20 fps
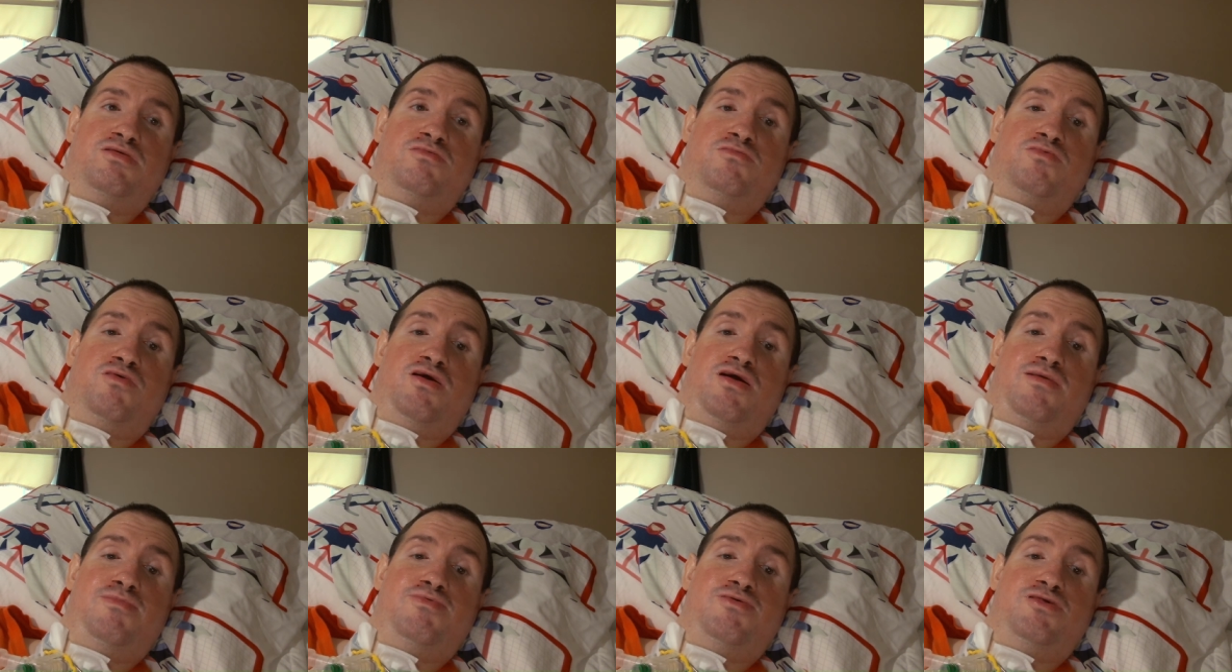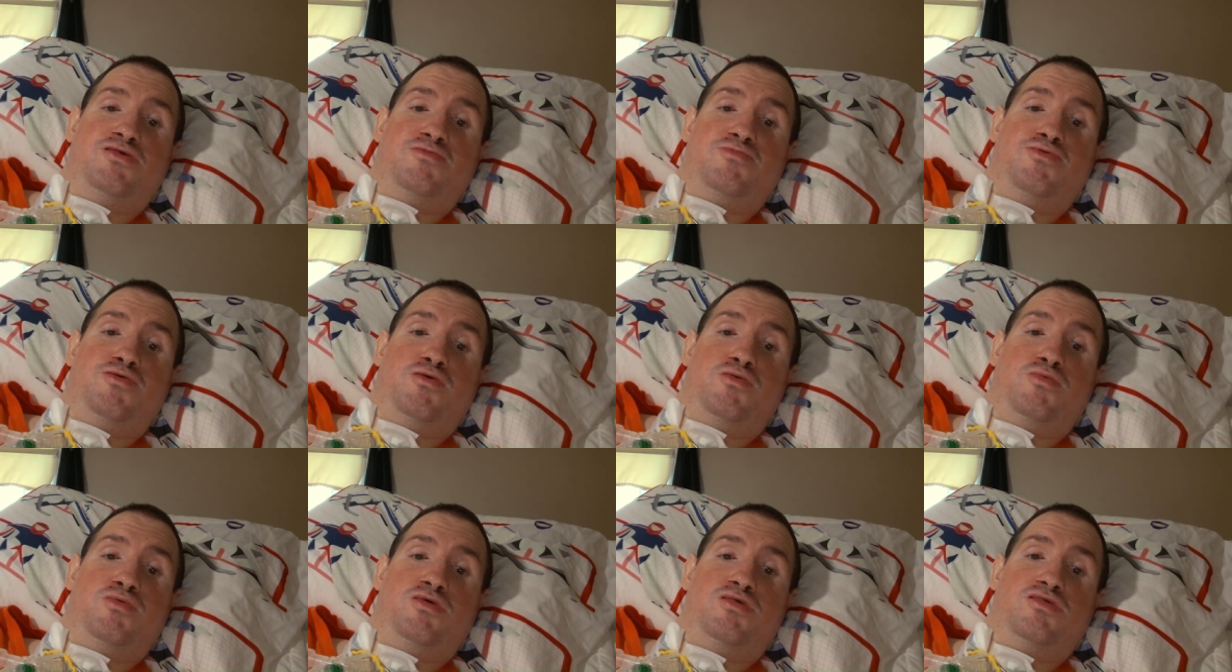grabbed his
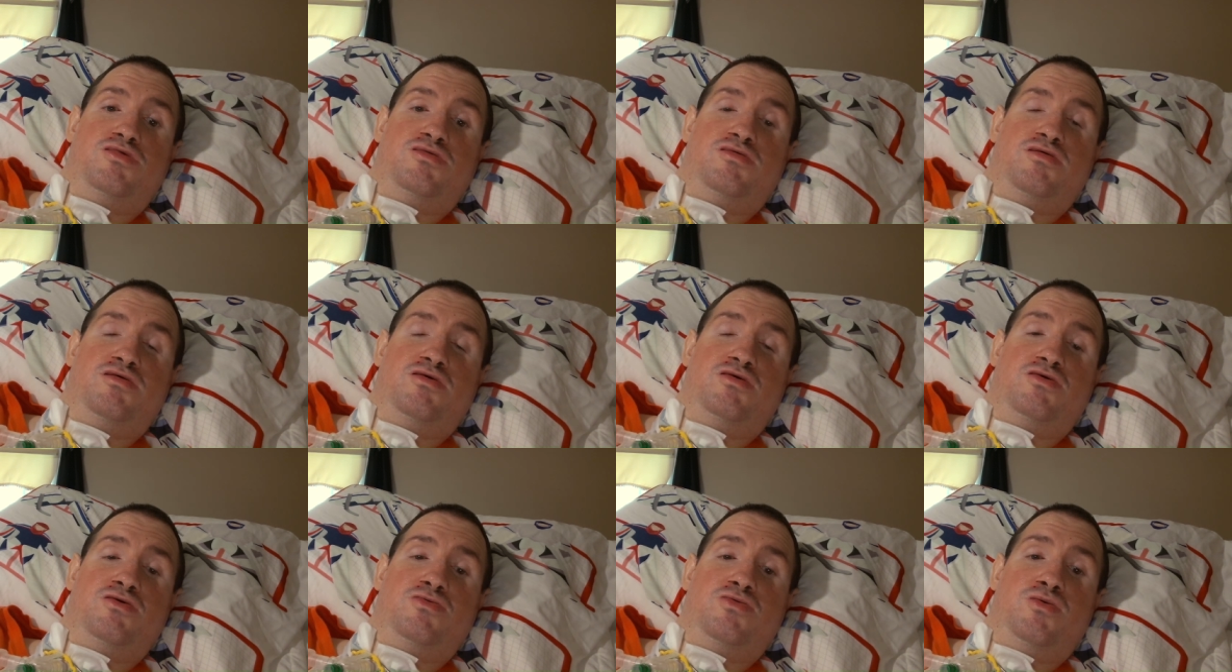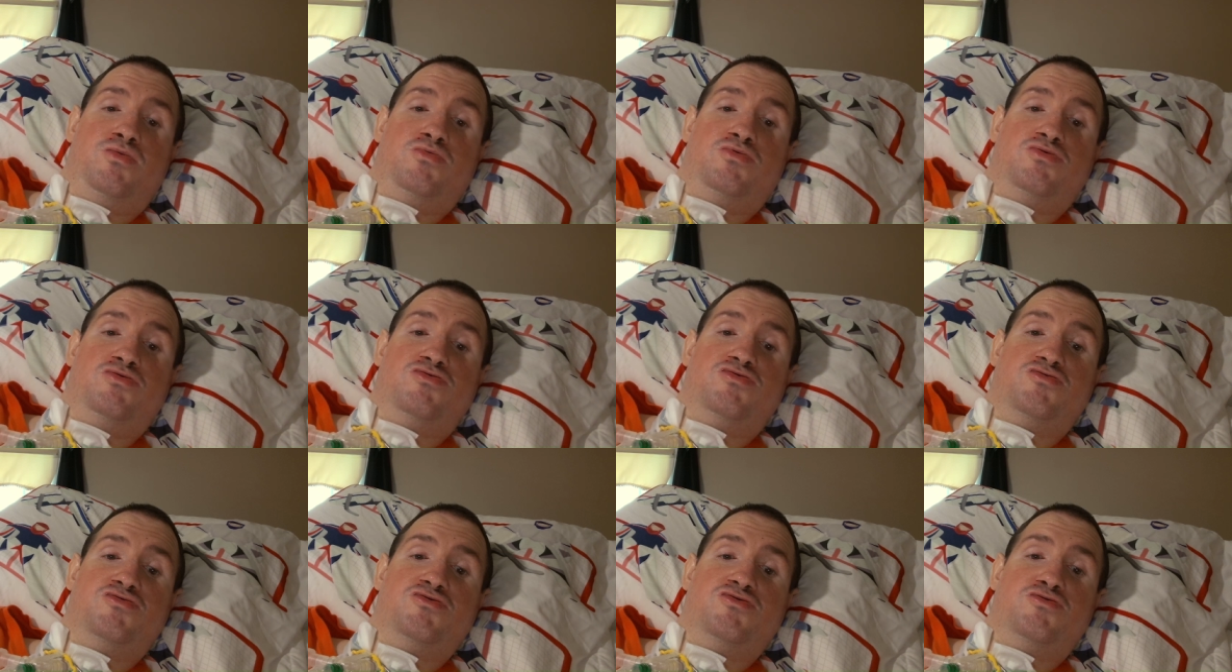opponents close
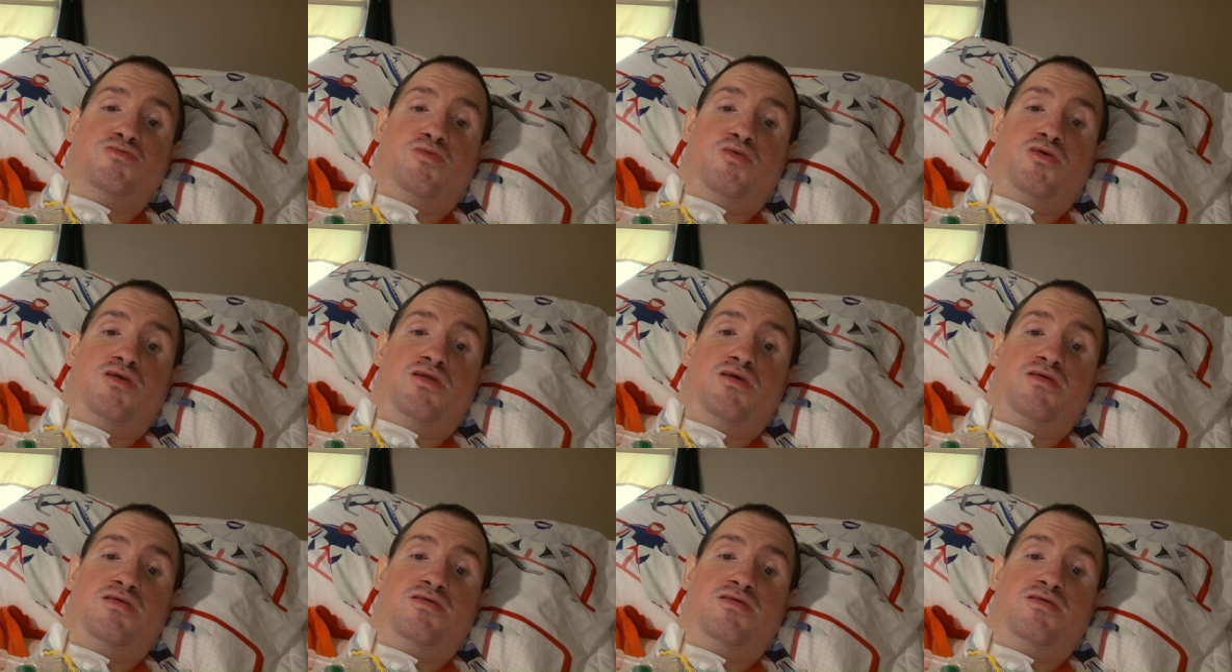and just start